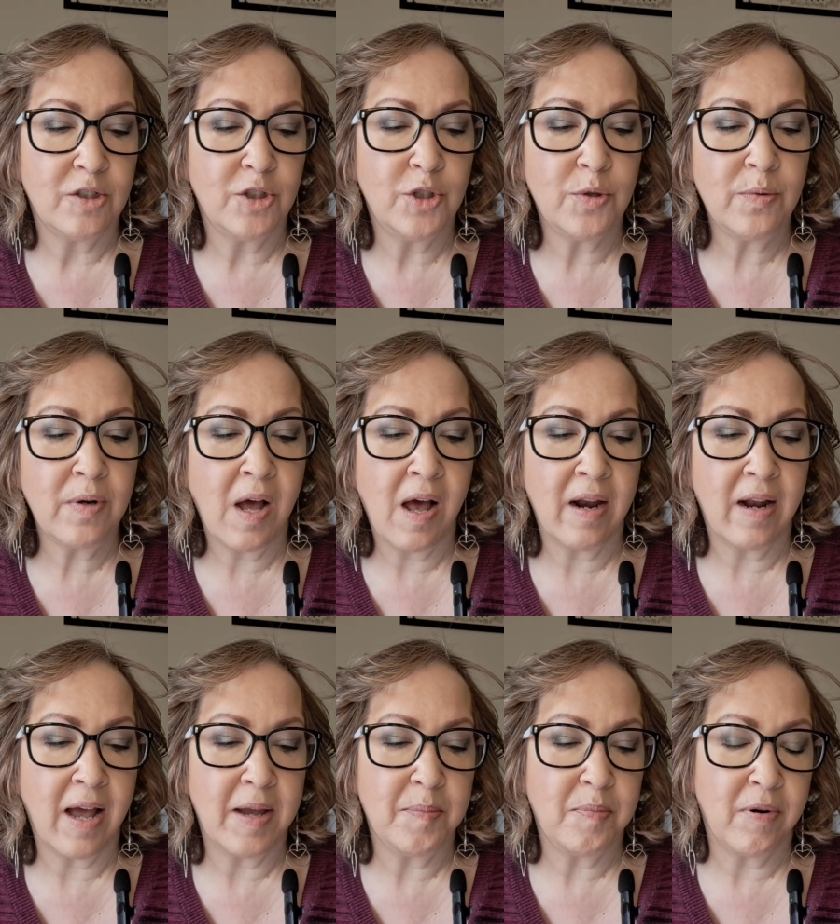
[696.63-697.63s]
"Do not,
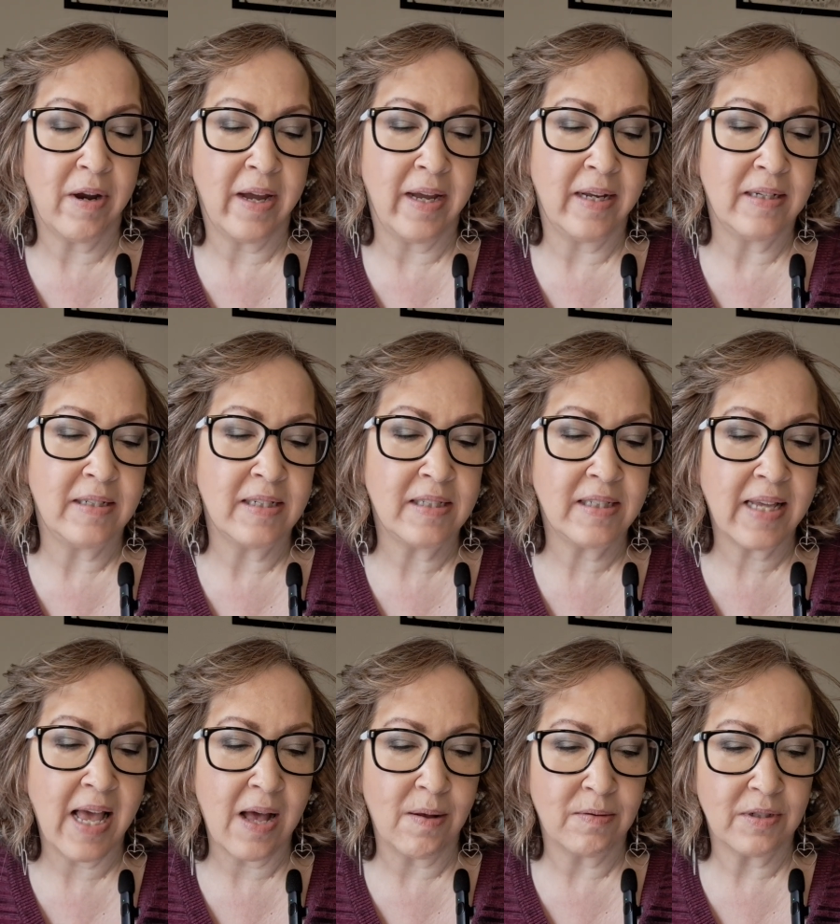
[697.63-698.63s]
I pray,
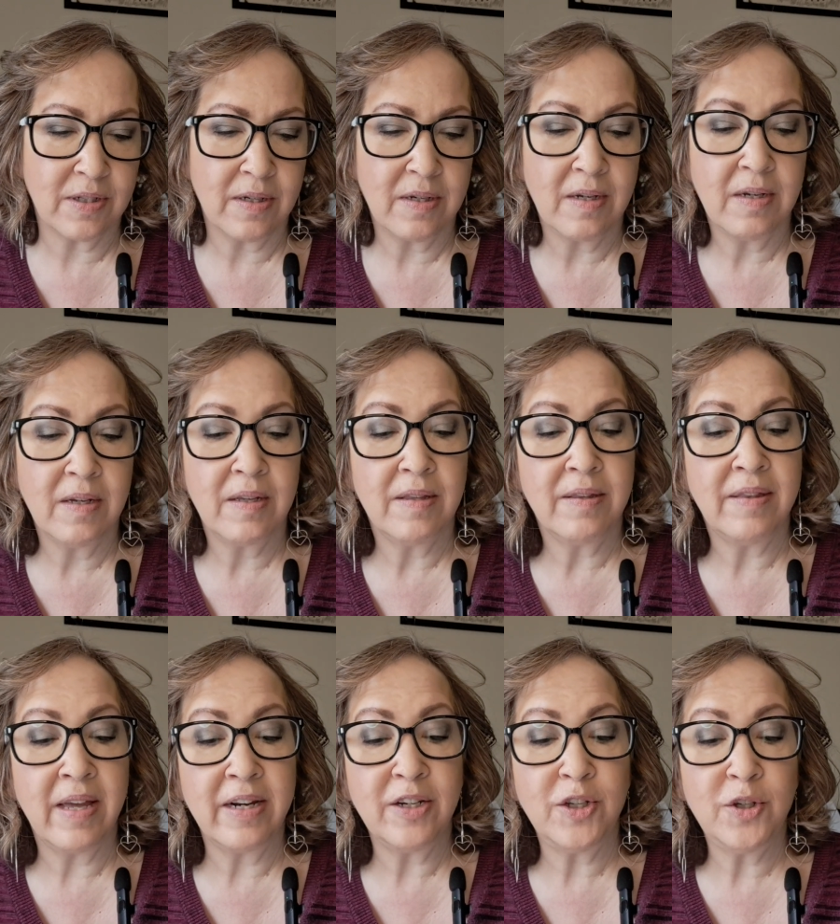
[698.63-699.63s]
discount
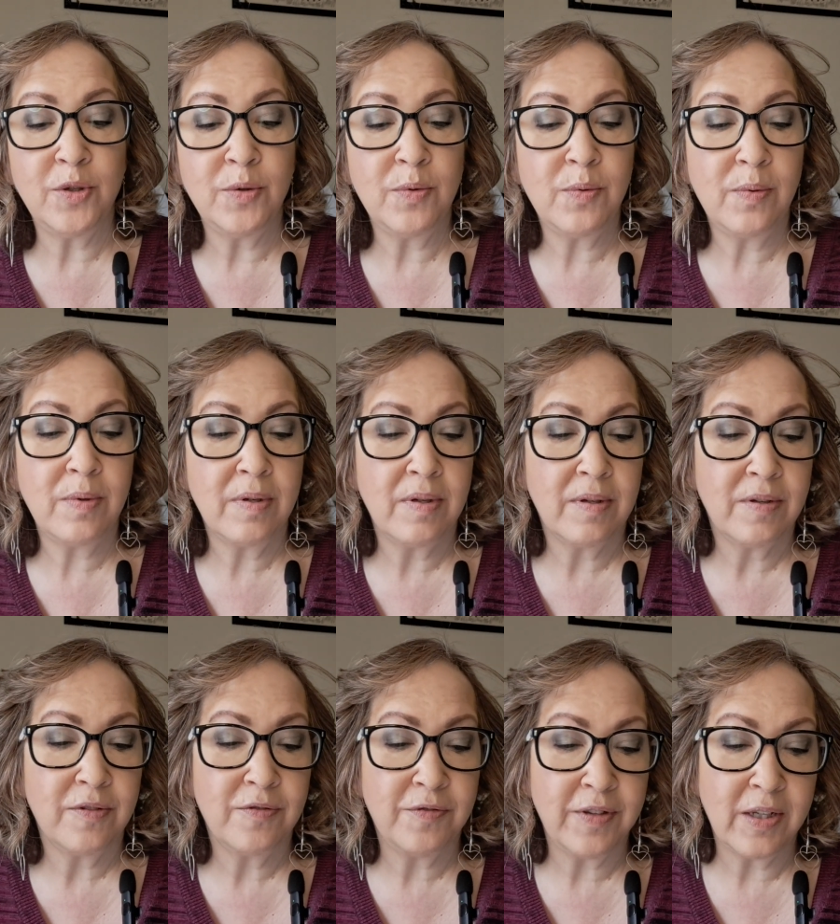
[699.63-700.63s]
that you
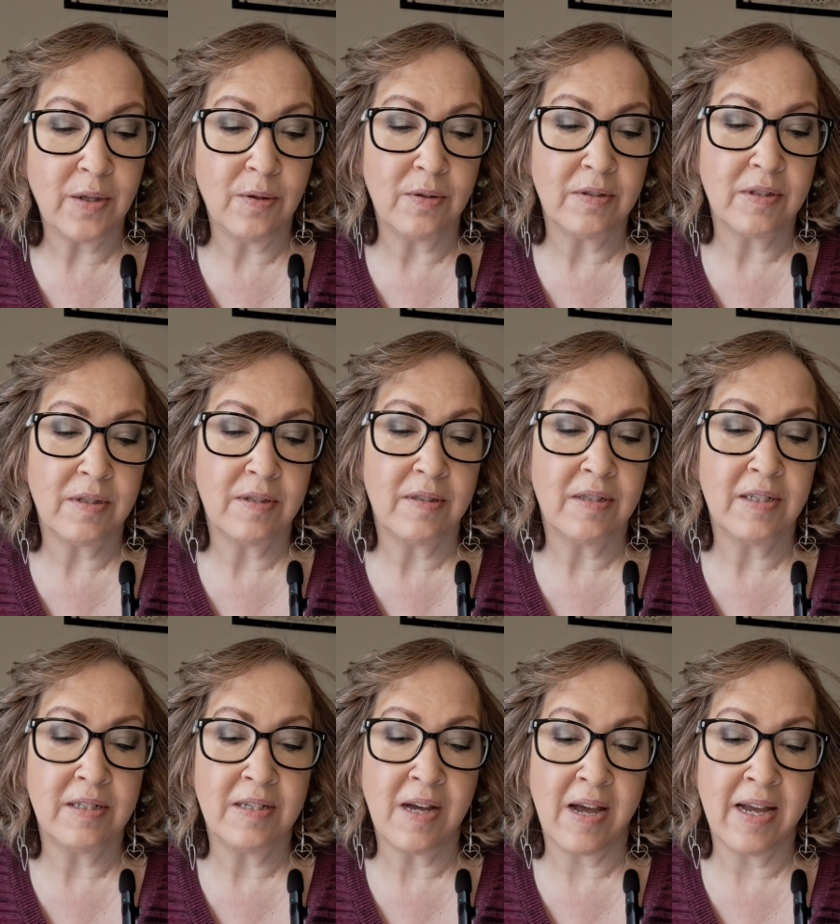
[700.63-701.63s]
filled
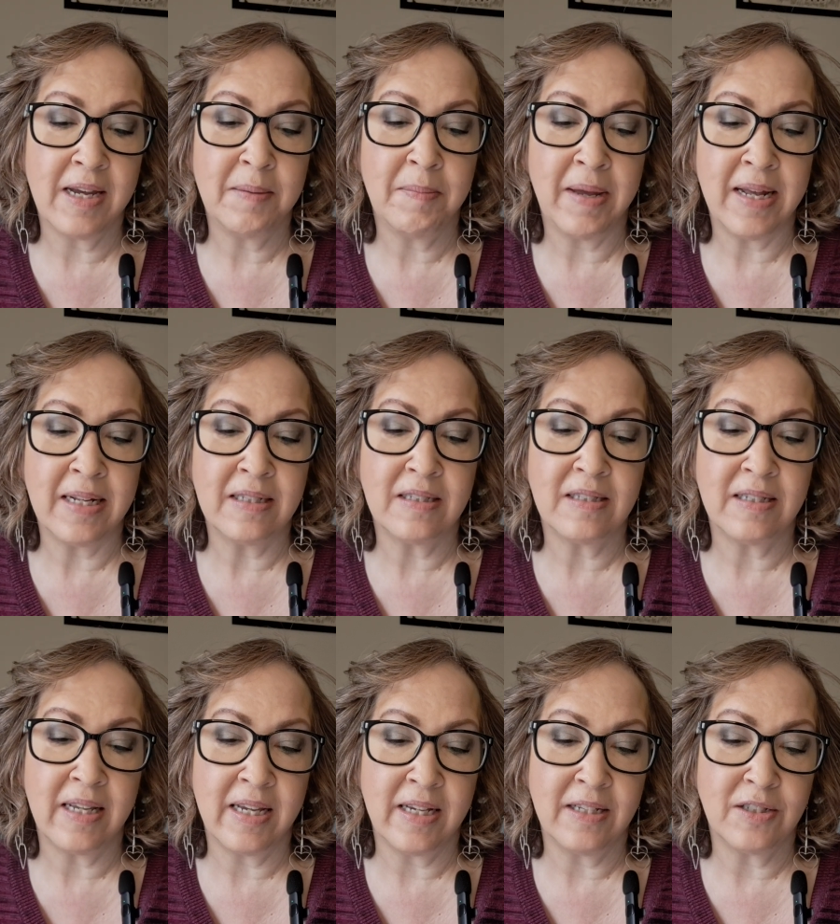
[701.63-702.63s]
the dying man's
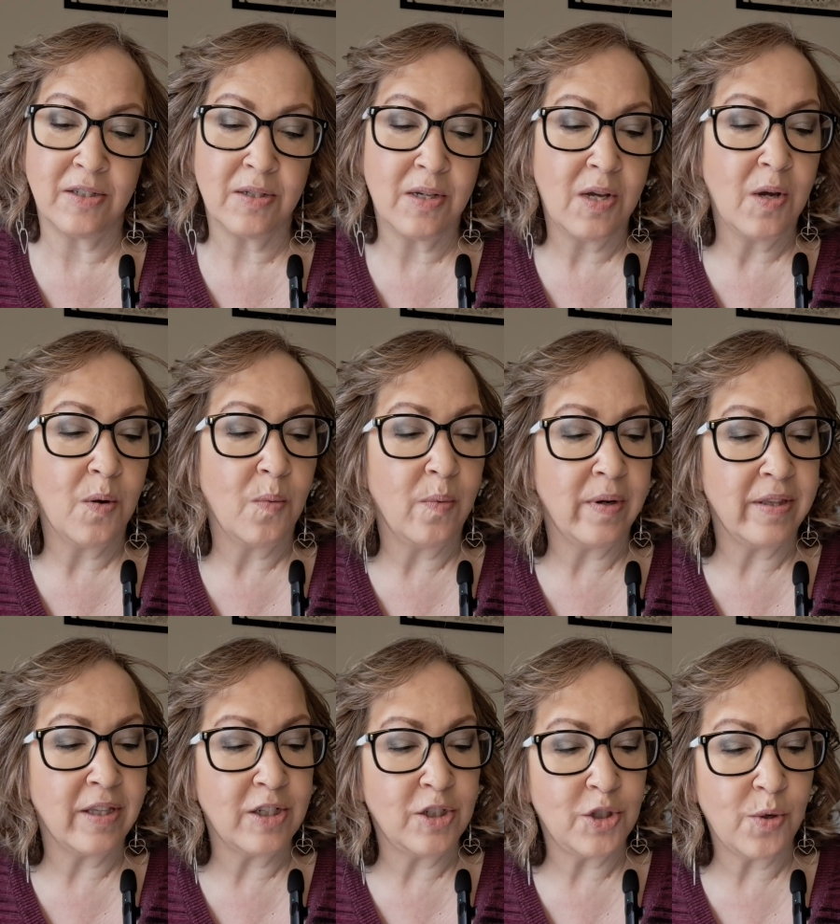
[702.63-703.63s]
days
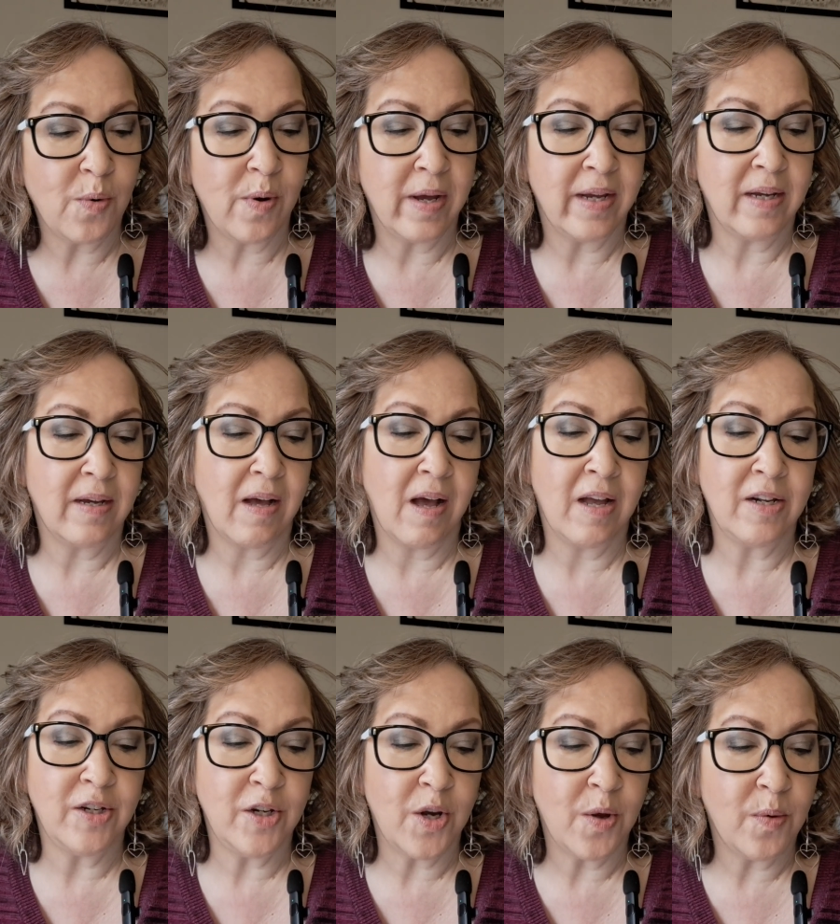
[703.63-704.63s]
with a joy
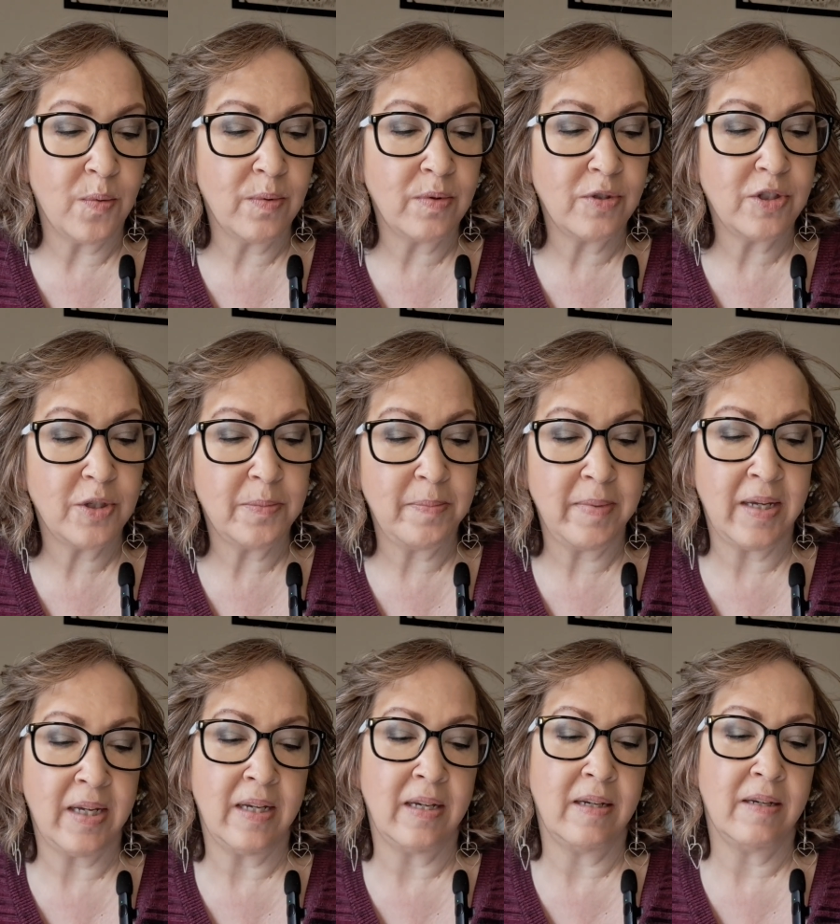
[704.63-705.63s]
unknown to
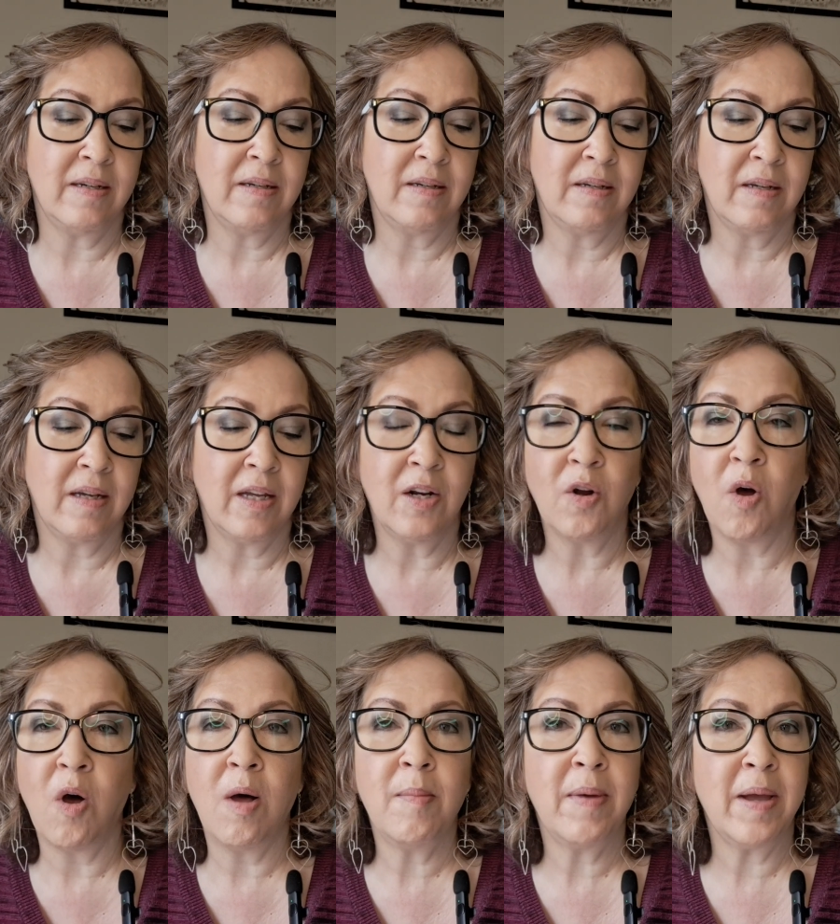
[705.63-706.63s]
me in
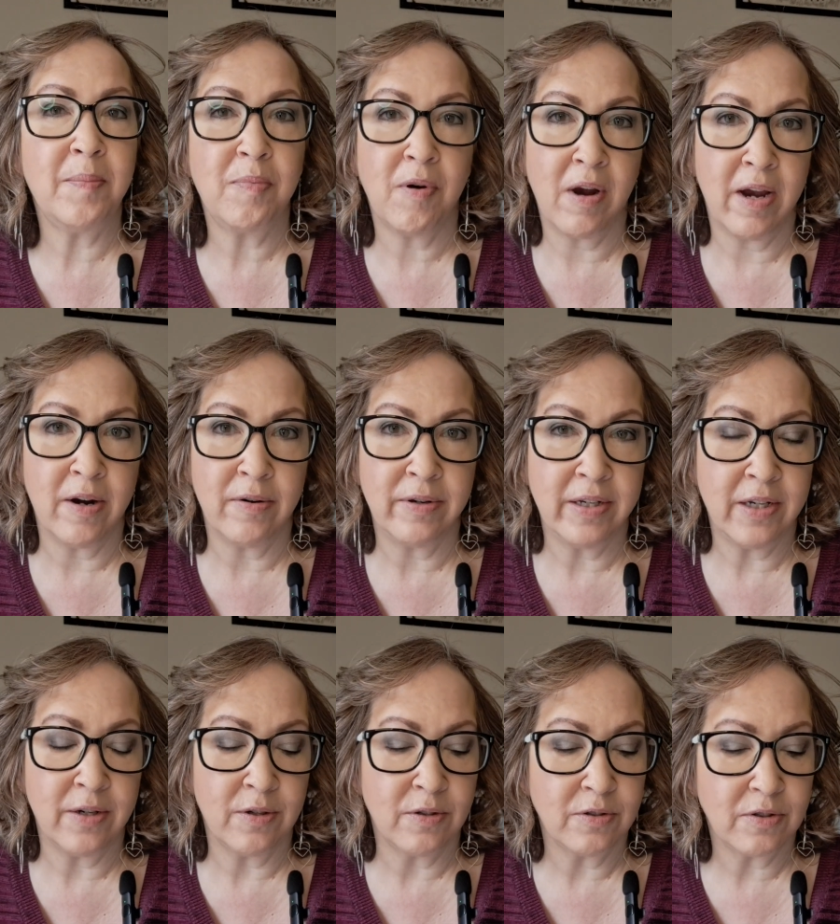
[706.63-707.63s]
all my prior
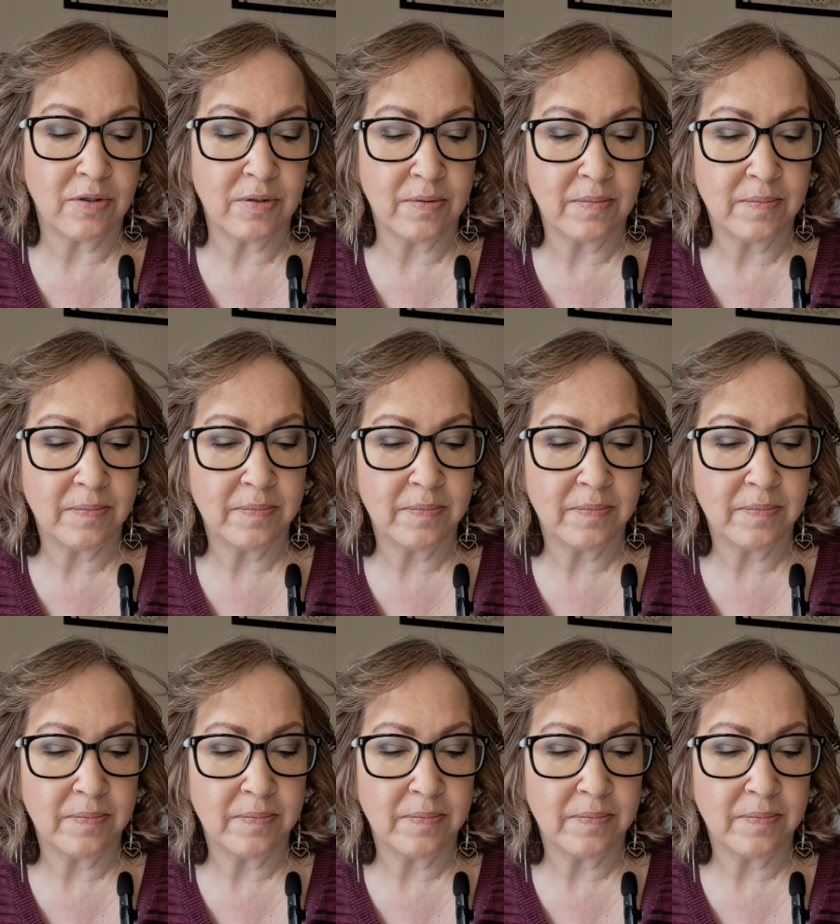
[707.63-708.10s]
years.